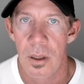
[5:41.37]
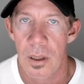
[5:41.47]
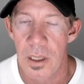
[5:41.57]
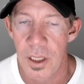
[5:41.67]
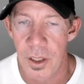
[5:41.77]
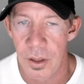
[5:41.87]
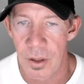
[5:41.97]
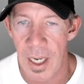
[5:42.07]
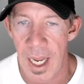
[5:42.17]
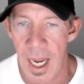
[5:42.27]
year and
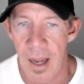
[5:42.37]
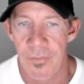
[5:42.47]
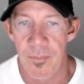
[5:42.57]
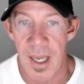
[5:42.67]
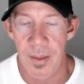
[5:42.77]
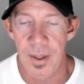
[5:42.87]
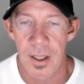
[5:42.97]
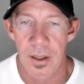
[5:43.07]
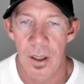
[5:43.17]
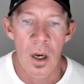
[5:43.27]
a half, maybe.
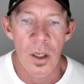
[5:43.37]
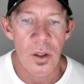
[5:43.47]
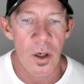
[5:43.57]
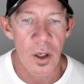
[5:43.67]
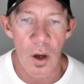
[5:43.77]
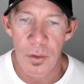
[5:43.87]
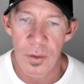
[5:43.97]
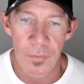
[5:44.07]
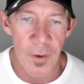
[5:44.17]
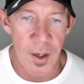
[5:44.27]
I mean, you can go through the
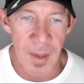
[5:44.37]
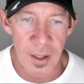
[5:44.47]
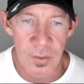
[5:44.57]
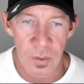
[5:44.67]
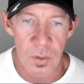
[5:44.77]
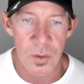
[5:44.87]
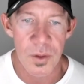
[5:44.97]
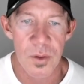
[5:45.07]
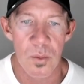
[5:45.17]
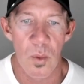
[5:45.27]

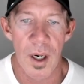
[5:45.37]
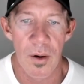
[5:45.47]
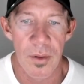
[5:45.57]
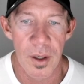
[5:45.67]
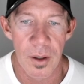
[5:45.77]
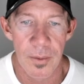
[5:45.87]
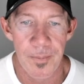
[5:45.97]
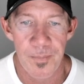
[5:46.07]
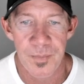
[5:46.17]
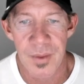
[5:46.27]
fundamentals where they're
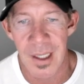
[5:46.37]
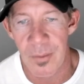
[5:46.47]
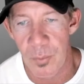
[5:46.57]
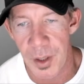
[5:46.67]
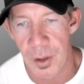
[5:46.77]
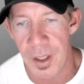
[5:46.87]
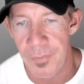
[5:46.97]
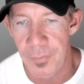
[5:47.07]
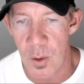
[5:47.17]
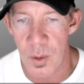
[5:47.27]
really
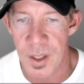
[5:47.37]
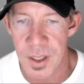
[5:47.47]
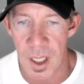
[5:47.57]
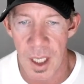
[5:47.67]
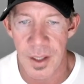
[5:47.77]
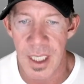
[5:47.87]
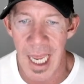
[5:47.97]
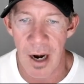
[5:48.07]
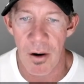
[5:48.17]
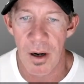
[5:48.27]
focused on the
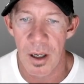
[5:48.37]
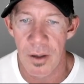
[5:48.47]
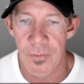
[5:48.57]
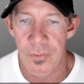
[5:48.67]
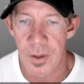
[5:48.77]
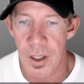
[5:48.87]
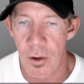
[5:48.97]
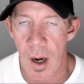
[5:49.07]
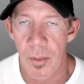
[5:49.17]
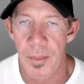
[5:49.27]
era of
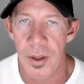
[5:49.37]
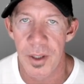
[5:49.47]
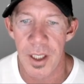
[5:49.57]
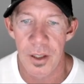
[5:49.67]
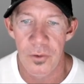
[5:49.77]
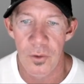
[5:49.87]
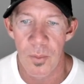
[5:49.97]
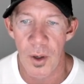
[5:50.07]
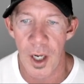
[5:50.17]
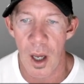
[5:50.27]
interoperability
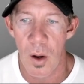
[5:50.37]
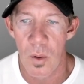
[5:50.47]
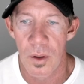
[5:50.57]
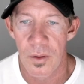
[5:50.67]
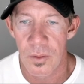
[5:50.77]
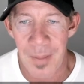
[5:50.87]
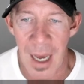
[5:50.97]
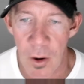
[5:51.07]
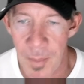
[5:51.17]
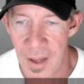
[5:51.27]
2.0,
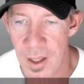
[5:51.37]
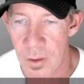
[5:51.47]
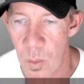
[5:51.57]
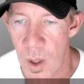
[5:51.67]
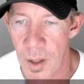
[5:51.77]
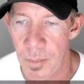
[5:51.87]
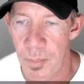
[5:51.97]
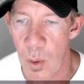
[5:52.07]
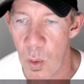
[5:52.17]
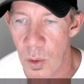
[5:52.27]
powered by the quantum
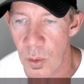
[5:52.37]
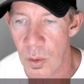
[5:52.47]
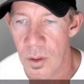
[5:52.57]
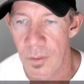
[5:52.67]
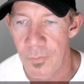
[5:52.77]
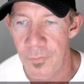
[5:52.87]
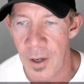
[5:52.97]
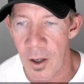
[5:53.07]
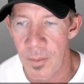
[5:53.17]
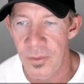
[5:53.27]
portal.
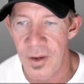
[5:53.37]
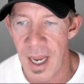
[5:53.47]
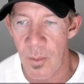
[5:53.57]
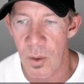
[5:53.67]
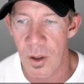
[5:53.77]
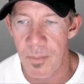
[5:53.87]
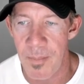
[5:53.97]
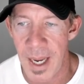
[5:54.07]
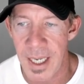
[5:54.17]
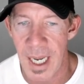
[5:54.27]
Ferrum's network,
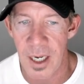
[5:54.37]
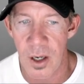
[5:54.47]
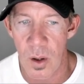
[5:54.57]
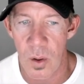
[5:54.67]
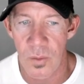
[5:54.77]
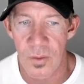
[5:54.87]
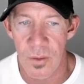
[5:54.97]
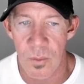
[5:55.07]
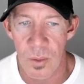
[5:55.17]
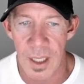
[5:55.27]
mainnet nodes,
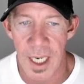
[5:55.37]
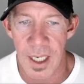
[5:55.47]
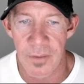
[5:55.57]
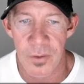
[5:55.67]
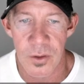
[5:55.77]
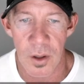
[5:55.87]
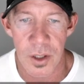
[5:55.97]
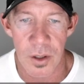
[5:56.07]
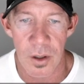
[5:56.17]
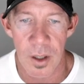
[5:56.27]
and related
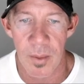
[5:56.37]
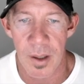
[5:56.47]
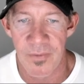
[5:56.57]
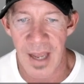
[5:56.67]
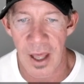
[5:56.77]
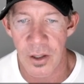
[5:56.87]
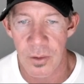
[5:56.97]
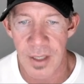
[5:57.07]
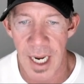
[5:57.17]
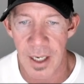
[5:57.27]
infrastructure are going to bring value,
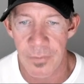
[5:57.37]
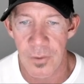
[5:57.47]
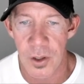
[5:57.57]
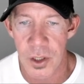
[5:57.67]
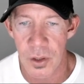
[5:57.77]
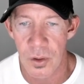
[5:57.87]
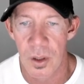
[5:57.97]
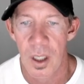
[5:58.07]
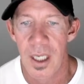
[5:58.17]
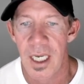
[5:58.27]
data, functional
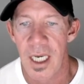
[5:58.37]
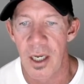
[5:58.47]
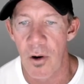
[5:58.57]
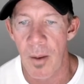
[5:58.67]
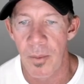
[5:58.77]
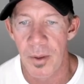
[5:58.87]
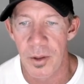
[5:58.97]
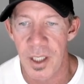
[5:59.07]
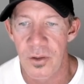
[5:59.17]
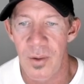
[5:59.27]

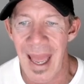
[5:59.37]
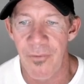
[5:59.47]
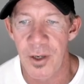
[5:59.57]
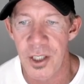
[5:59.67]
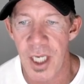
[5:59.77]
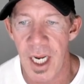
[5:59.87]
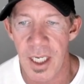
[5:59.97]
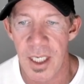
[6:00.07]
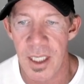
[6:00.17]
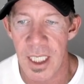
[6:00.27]
interoperability to every chain in the